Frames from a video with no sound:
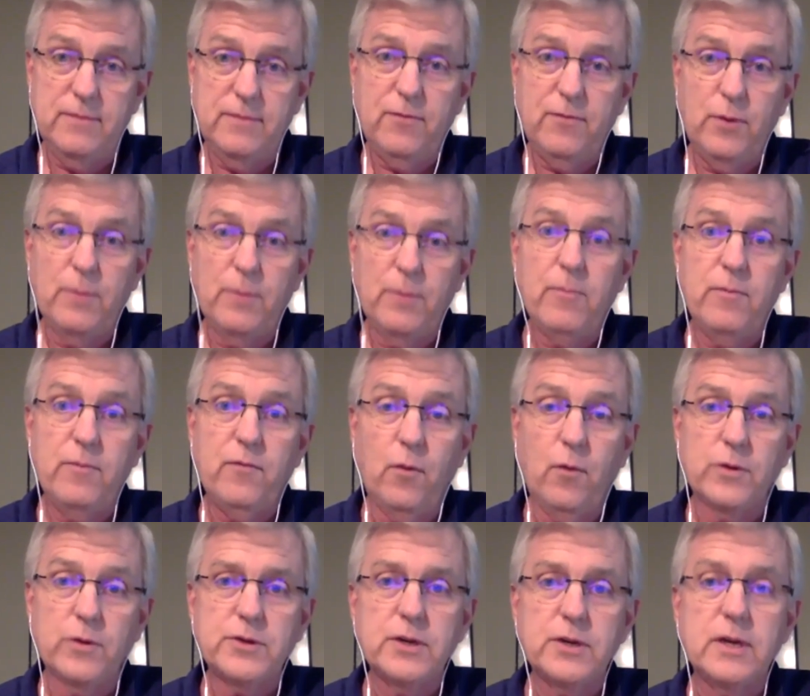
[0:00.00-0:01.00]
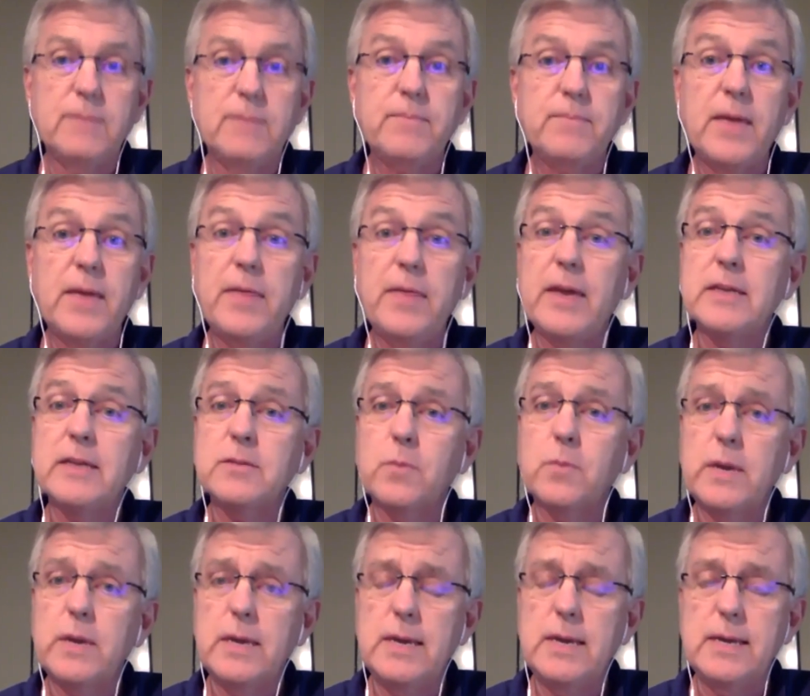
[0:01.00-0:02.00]
we're fortunate, and that is
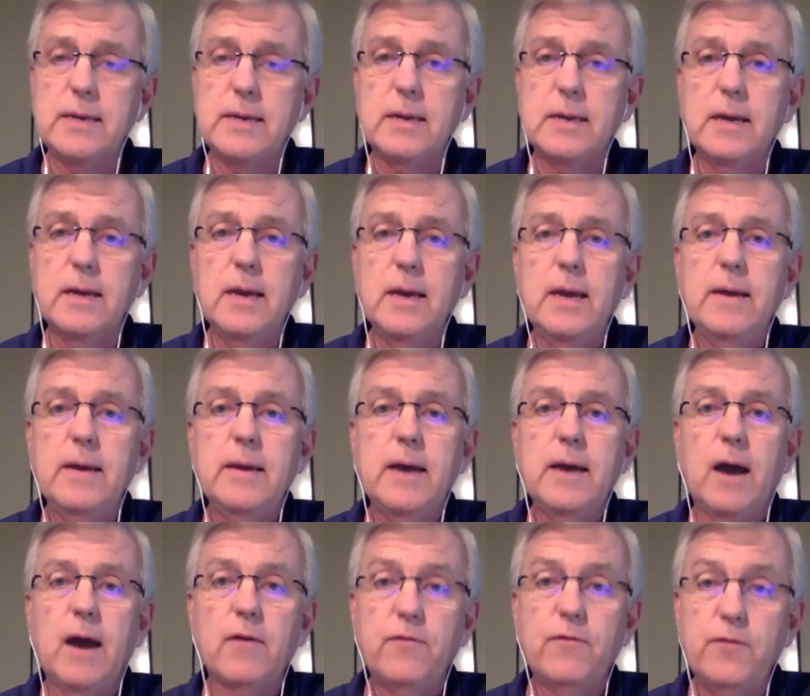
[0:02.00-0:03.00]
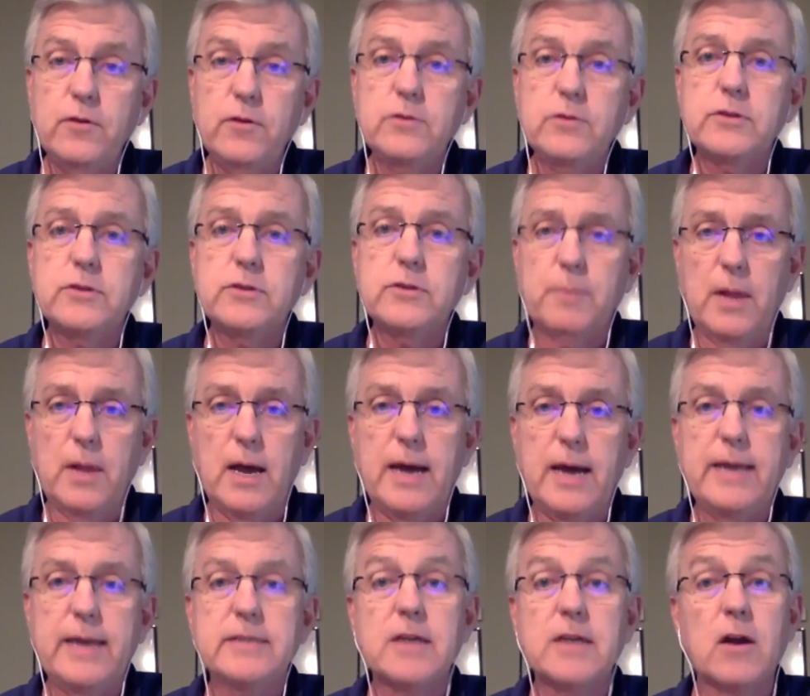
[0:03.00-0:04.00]
we eat. Our food supply
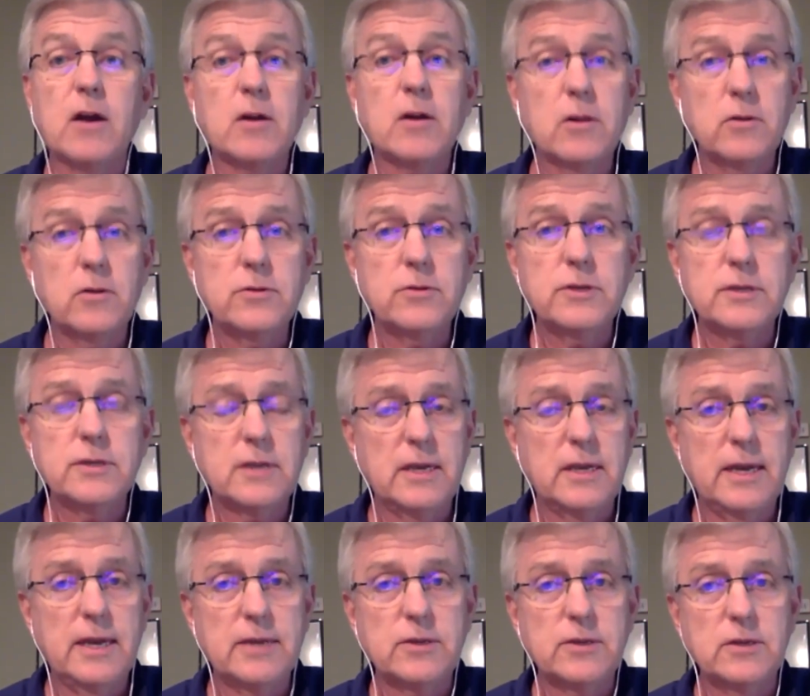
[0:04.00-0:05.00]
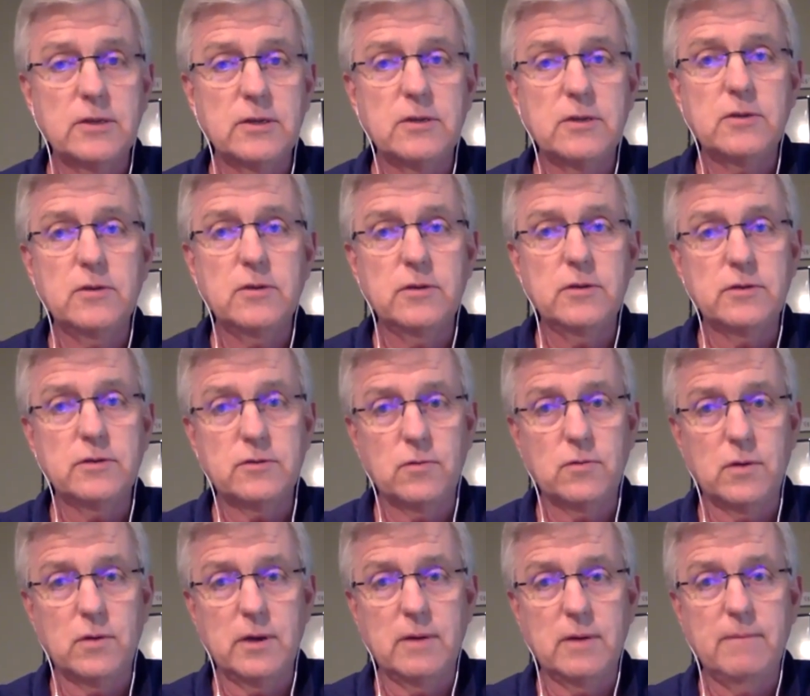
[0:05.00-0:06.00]
is our closest connection to the
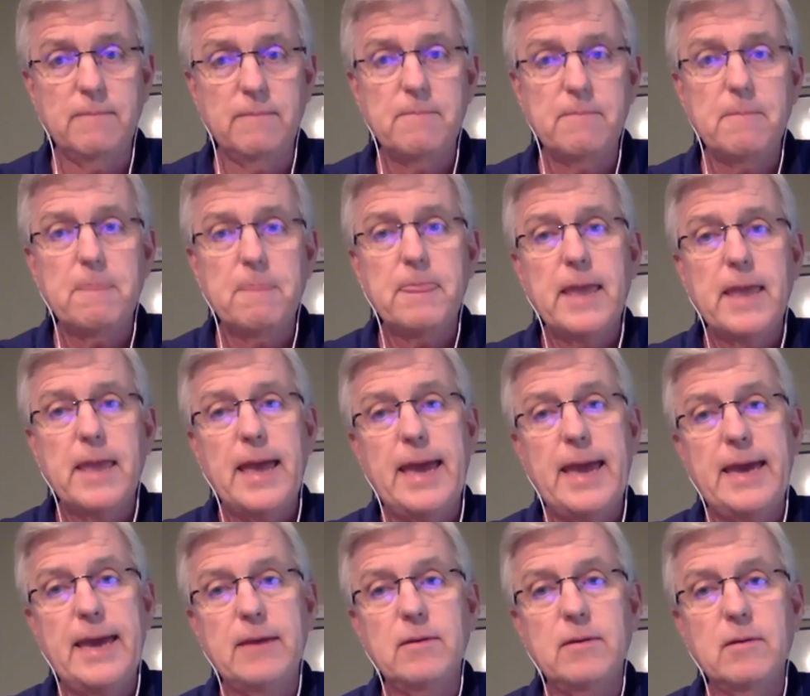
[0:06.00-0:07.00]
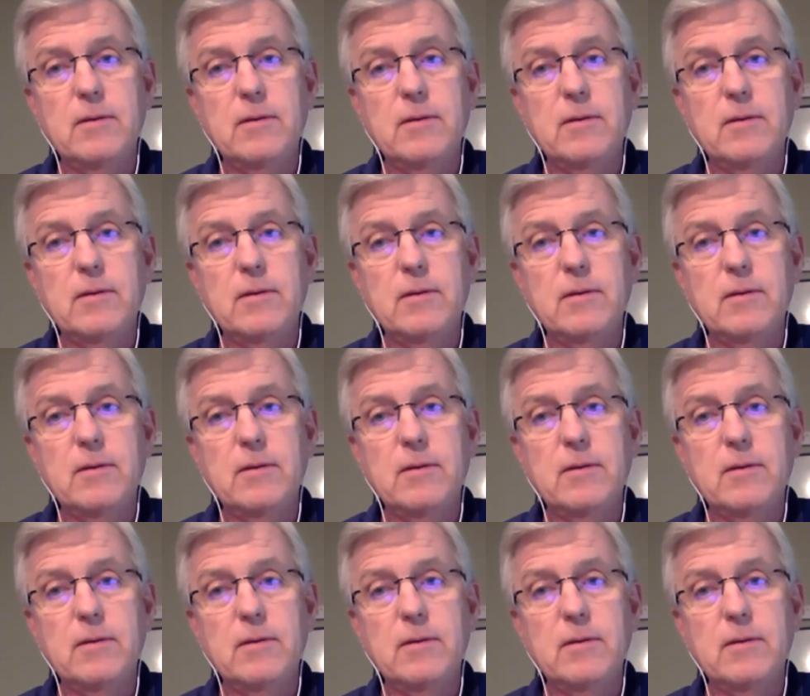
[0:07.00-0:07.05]
soil. And